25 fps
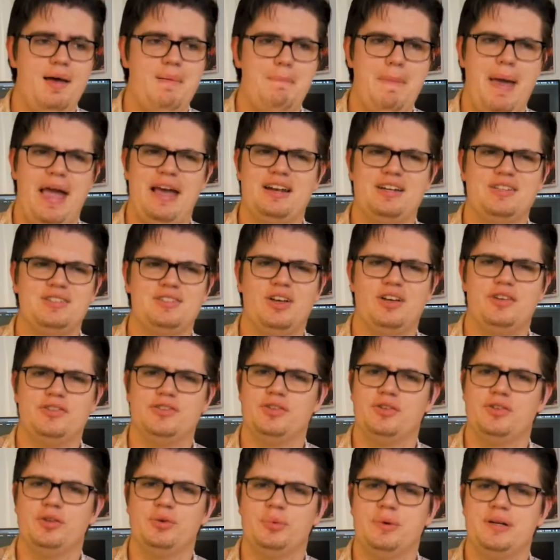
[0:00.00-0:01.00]
Man is
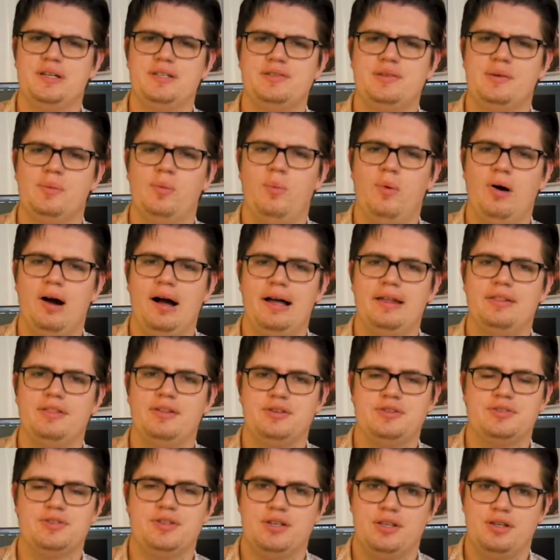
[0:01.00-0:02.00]
also the reason why
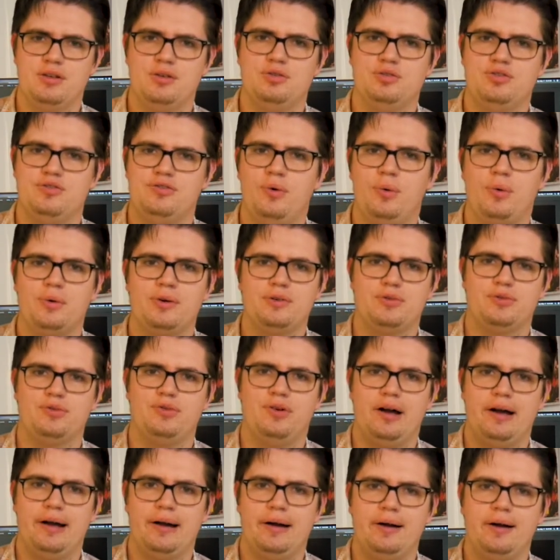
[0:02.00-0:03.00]
there's a huge forest
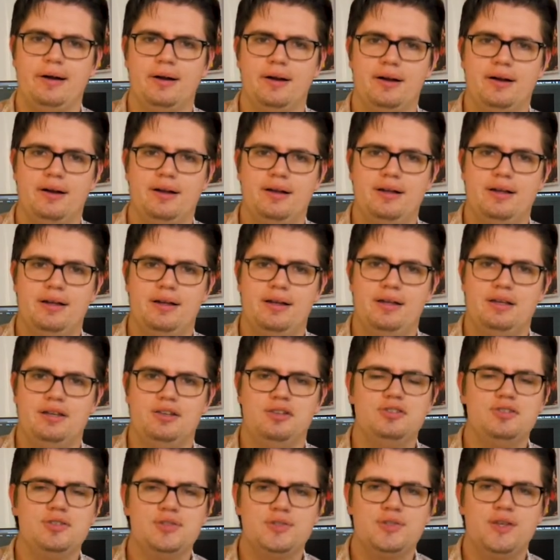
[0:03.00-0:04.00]
fire.
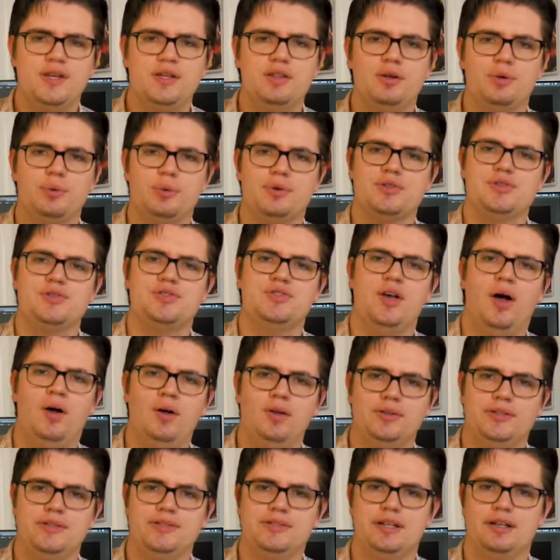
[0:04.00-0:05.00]
You just see the
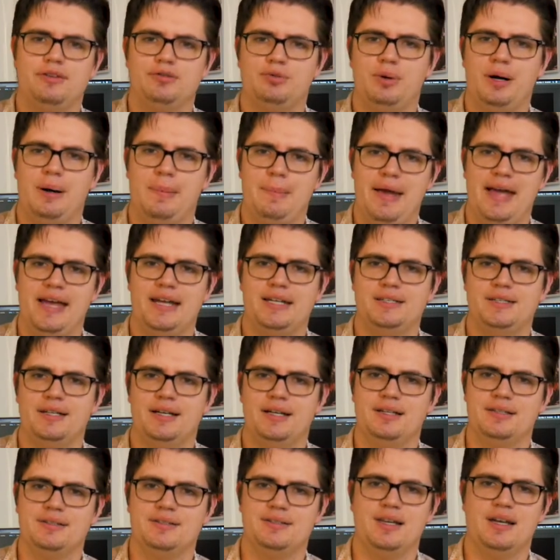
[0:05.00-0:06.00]
results of what Man
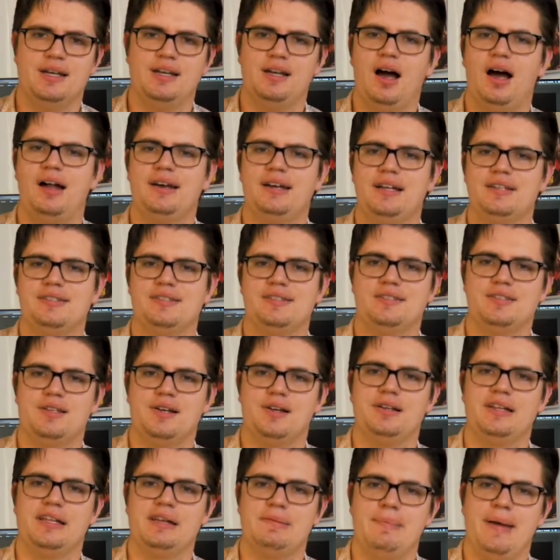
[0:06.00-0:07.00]
does, and not
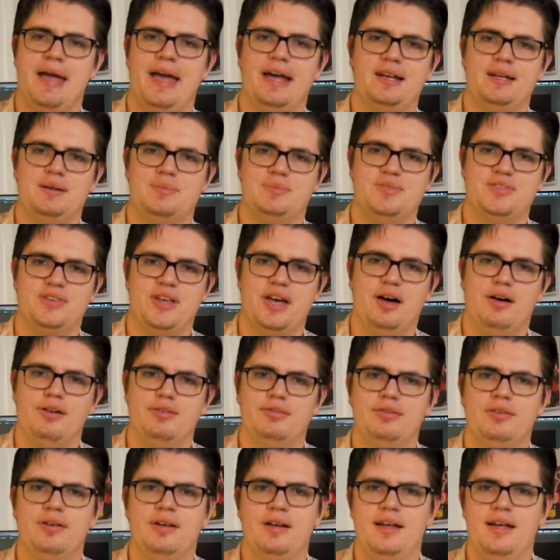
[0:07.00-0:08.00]
necessarily Man himself.
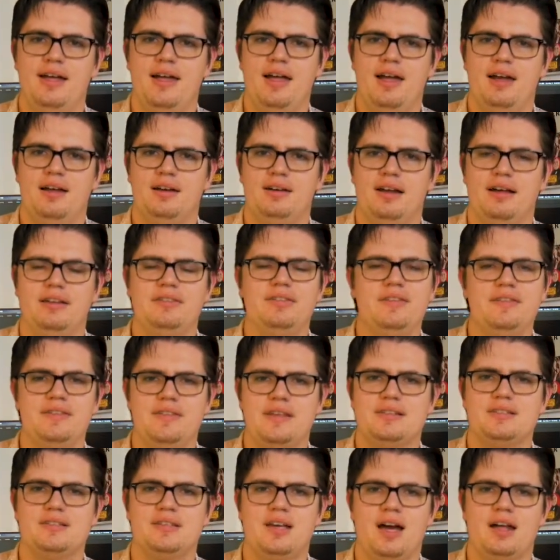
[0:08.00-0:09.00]
And I think
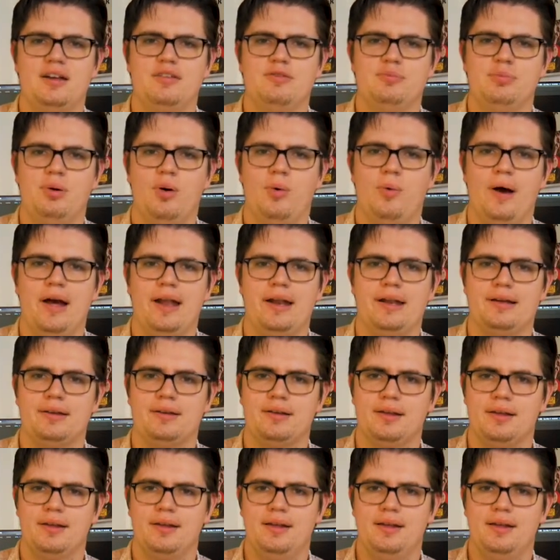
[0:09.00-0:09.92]
that's kind of poetic.